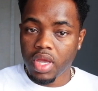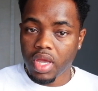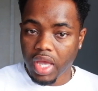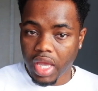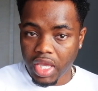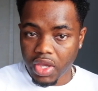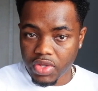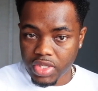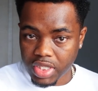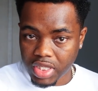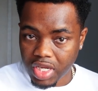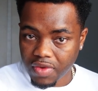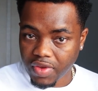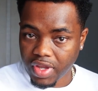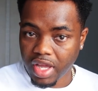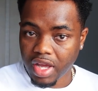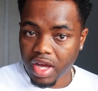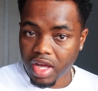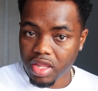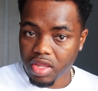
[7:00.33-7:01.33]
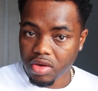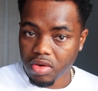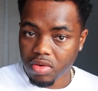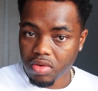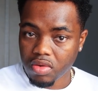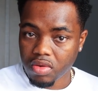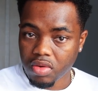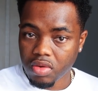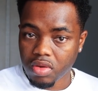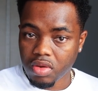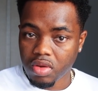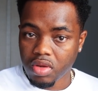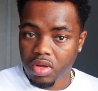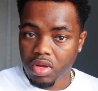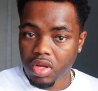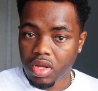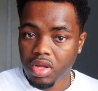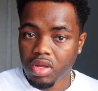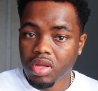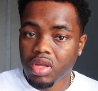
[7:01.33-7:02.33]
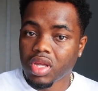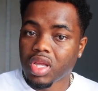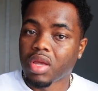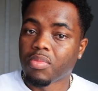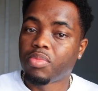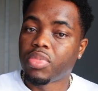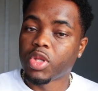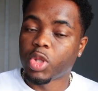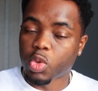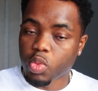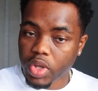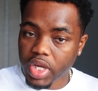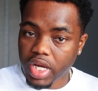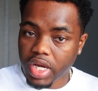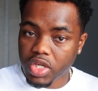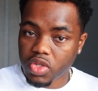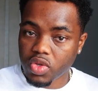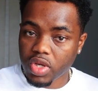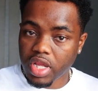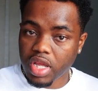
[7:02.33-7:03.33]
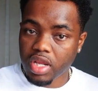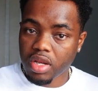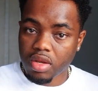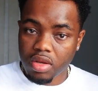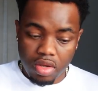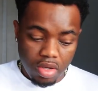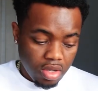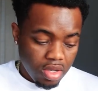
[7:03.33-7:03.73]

and your significant other can put 300 in